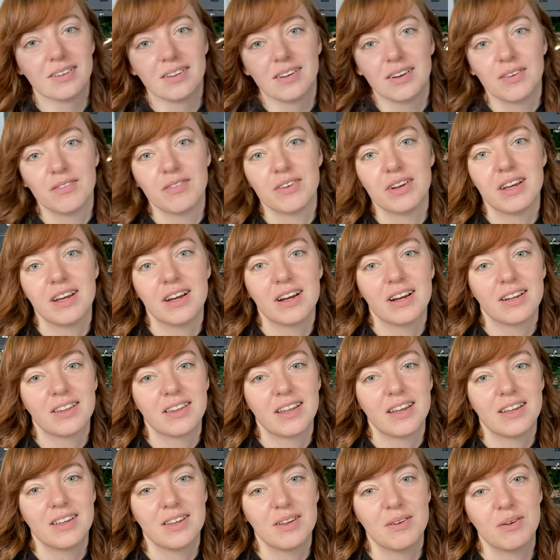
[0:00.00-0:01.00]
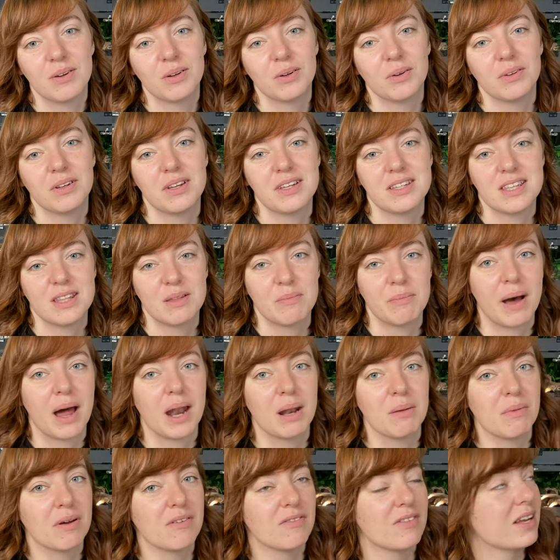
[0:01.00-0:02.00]
over here that you can only see the
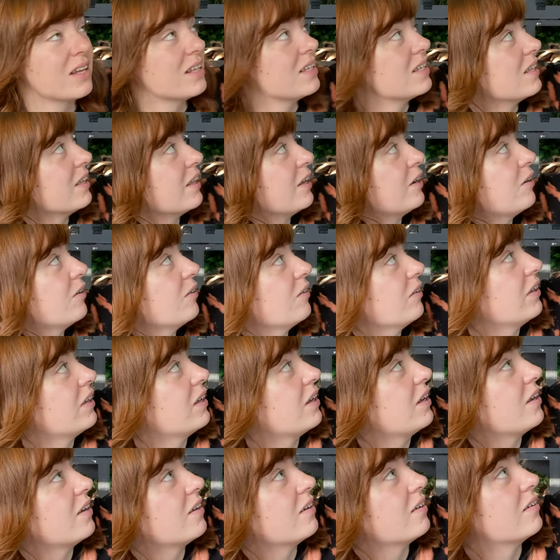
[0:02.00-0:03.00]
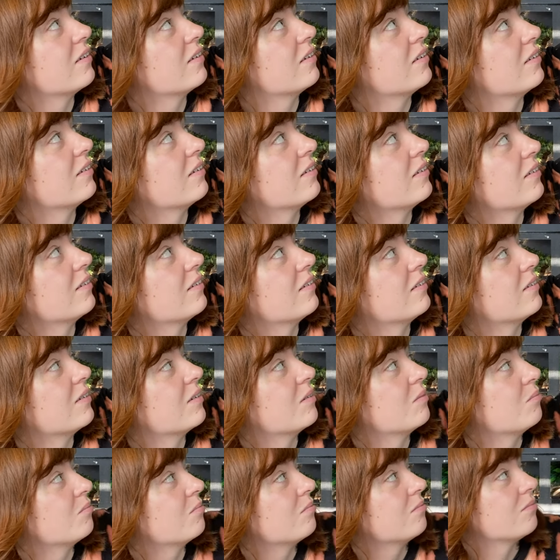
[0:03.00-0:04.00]
bottom of. It's literally
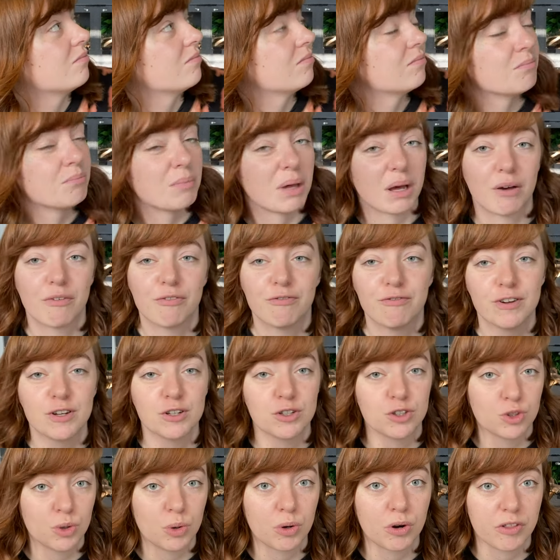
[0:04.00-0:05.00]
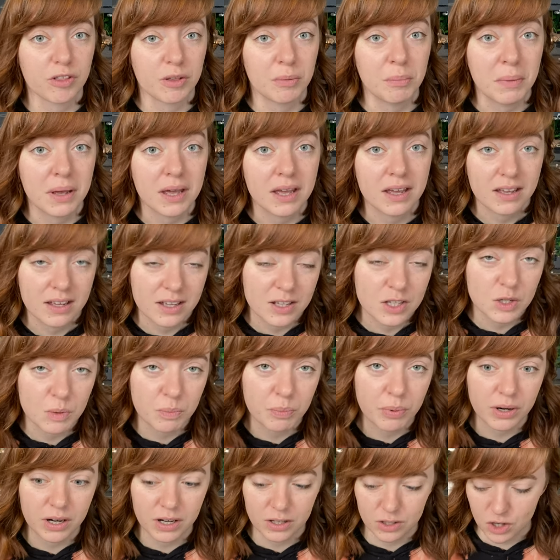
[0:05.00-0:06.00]
Make a foot shorter than me. It's a
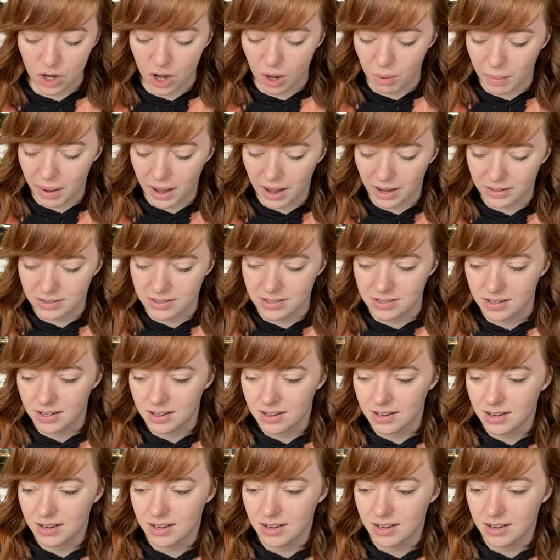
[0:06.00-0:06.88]
pretty tall box.